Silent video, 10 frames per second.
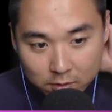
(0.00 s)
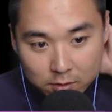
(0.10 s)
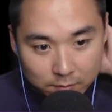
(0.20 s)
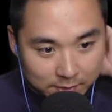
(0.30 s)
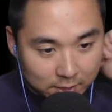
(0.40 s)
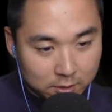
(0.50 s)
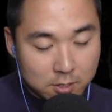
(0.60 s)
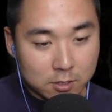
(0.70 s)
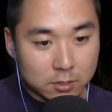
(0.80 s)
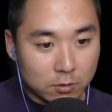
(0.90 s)
Oh my
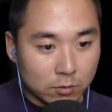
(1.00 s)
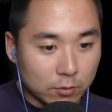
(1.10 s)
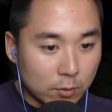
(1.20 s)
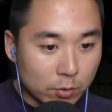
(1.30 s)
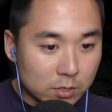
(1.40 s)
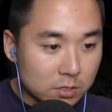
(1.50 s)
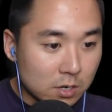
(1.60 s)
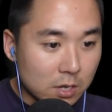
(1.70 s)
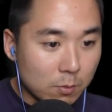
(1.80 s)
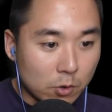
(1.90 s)
goodness, I don't know. We're
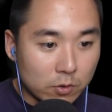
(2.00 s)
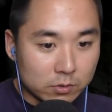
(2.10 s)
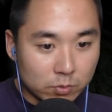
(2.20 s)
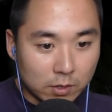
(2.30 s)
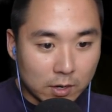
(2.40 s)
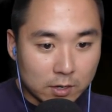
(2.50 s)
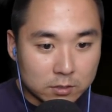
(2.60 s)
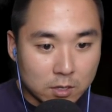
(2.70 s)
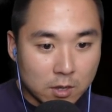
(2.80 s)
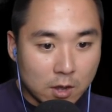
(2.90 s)
just gonna keep going this way,
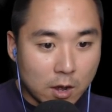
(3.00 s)
guys.